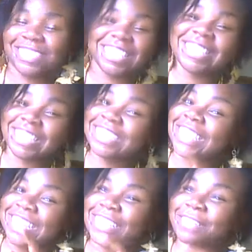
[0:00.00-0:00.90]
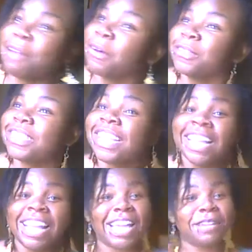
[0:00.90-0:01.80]
She did the most.
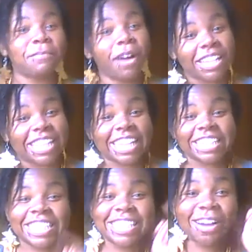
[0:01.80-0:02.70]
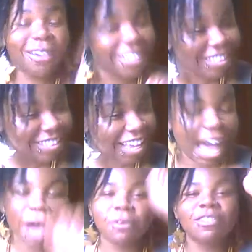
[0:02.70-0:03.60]
In the parking lot, she told Alicia,
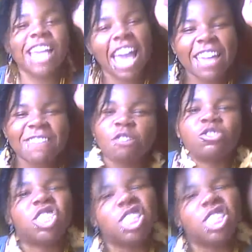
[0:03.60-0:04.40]
I will cave your